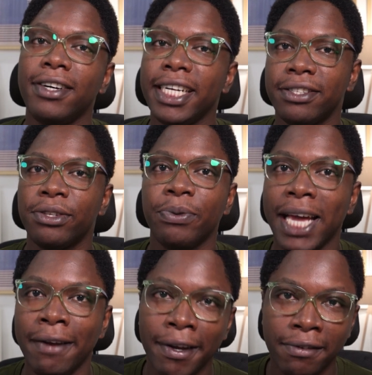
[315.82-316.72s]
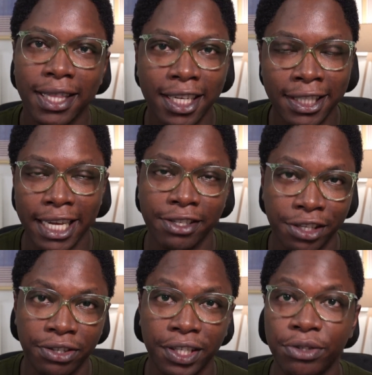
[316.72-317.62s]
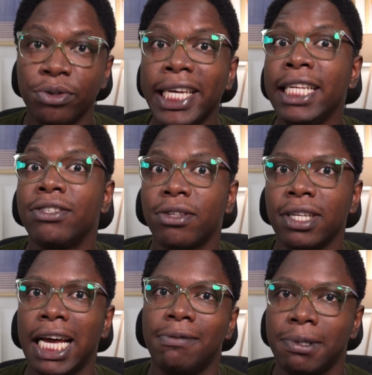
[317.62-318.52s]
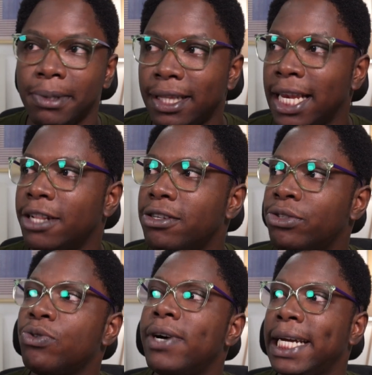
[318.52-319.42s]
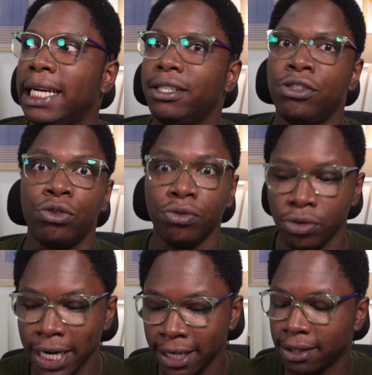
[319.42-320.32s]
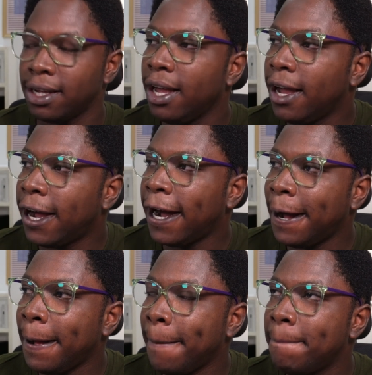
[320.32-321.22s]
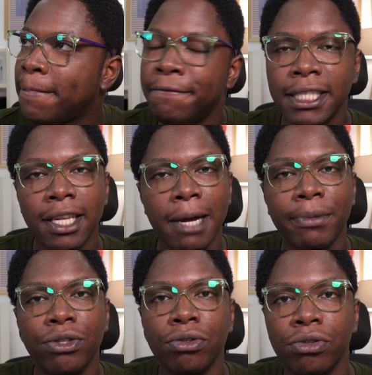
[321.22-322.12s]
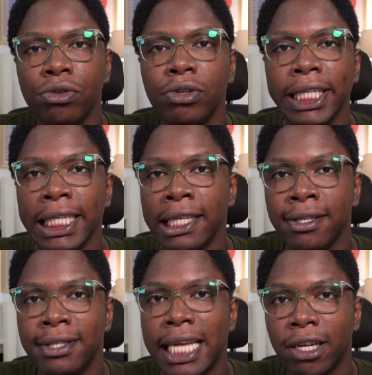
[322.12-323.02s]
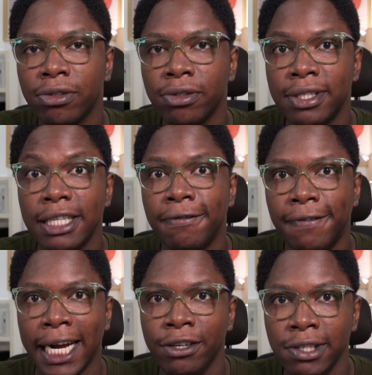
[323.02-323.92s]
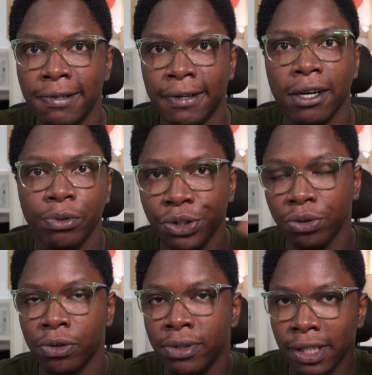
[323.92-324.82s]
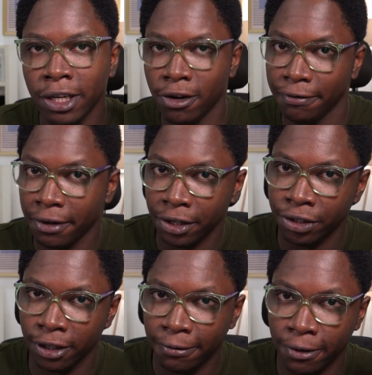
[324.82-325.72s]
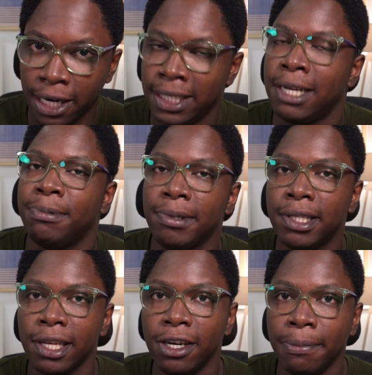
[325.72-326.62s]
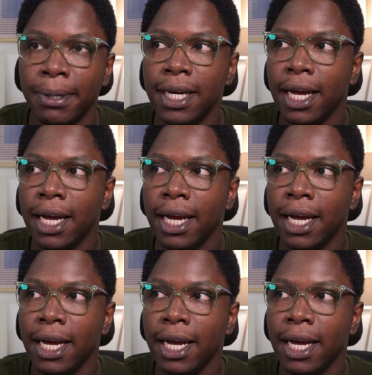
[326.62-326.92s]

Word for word: All right, so we have everything necessary to install Appsmith. Let us go ahead to do that. Um, the first thing I'm going to do is download the values file, which holds the configuration for our Appsmith setup.